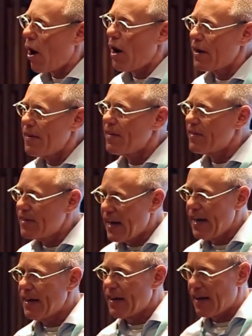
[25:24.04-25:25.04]
on in the
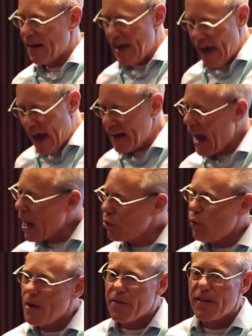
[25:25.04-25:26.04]
data and how
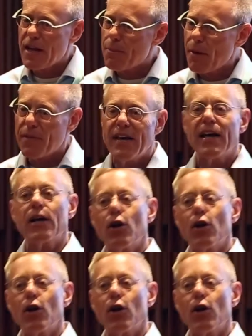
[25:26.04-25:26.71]
do I think about the